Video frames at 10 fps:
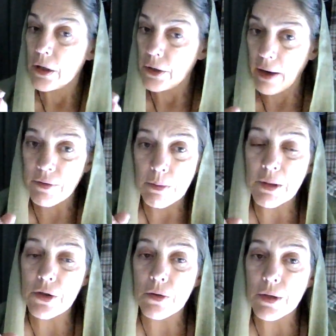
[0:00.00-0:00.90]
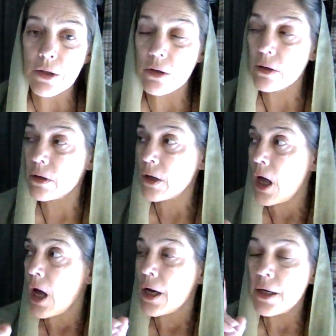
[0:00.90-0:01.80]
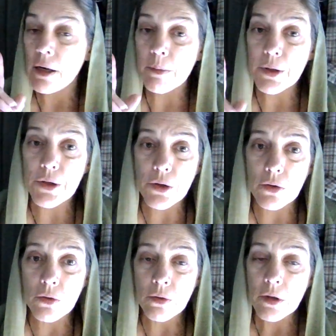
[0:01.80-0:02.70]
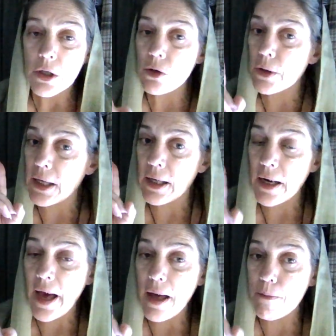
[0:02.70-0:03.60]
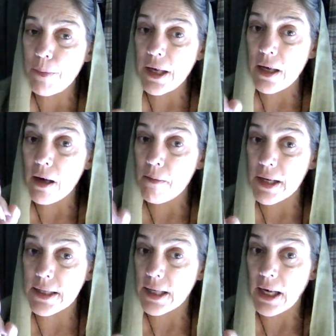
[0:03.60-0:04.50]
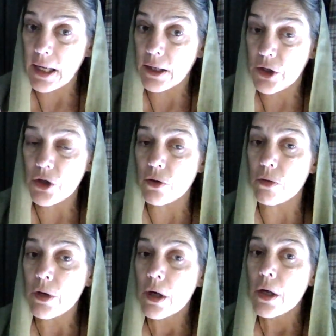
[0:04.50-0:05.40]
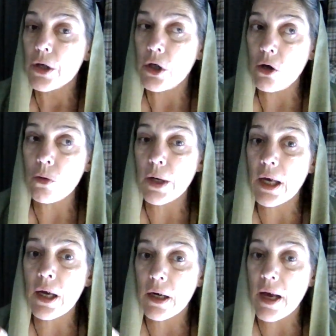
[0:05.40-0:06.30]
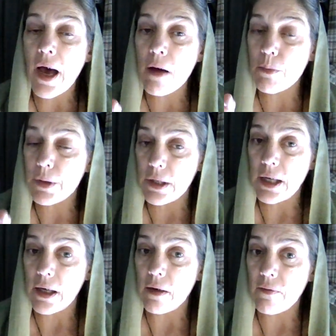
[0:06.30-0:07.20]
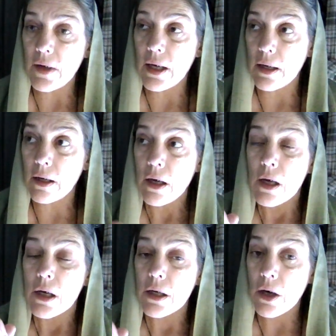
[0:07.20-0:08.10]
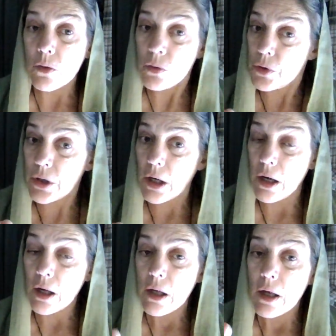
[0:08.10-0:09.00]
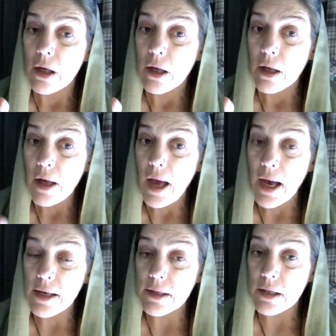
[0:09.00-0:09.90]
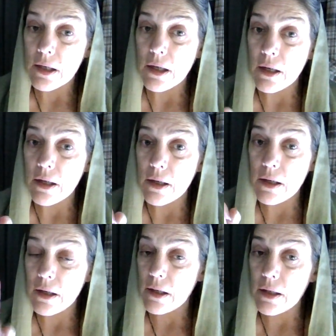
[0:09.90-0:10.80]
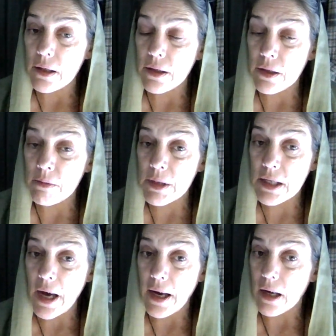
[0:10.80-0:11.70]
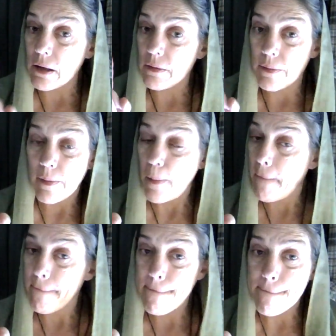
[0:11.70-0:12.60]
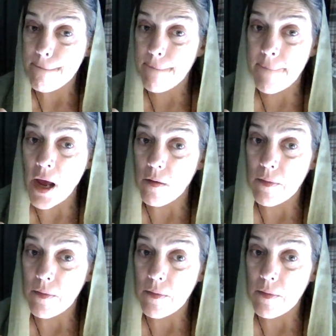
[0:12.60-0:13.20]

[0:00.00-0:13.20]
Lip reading: you have to be Jewish. Number two, you cannot be a Messianic Jew. You cannot believe in Yahusha as the Messiah. No.